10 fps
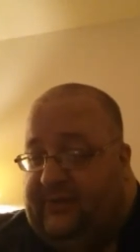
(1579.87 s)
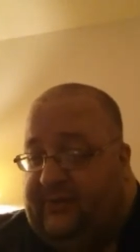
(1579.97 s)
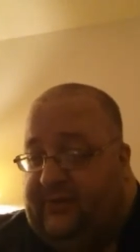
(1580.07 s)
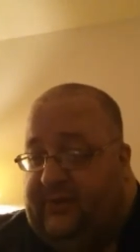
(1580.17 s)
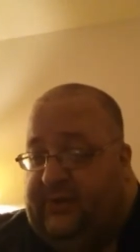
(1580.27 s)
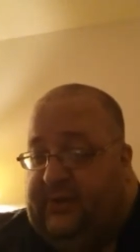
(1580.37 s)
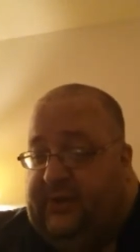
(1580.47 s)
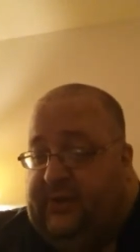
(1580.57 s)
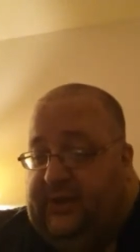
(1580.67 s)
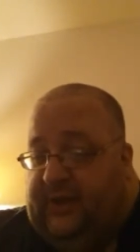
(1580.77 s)
So
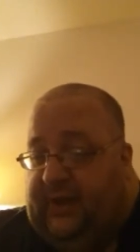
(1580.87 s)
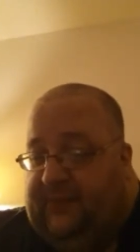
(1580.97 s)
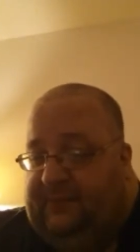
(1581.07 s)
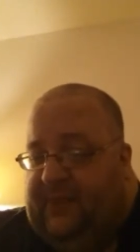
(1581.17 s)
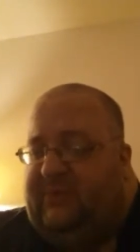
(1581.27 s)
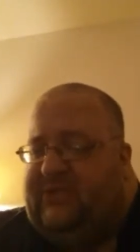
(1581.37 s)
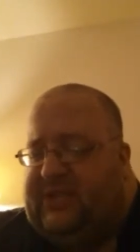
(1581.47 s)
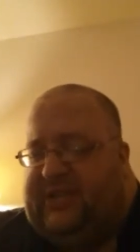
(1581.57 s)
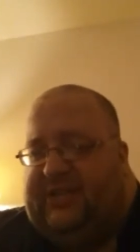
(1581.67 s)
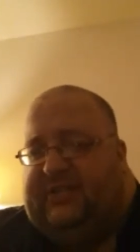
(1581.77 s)
uh, it was
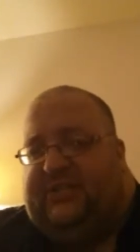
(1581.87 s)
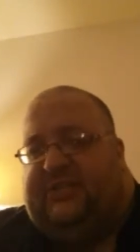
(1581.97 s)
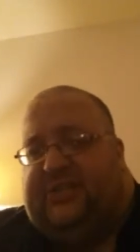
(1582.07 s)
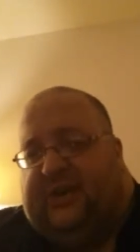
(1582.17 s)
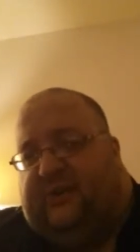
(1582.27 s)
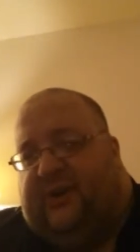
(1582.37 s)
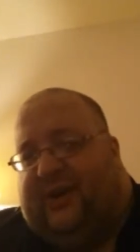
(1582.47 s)
a decent show.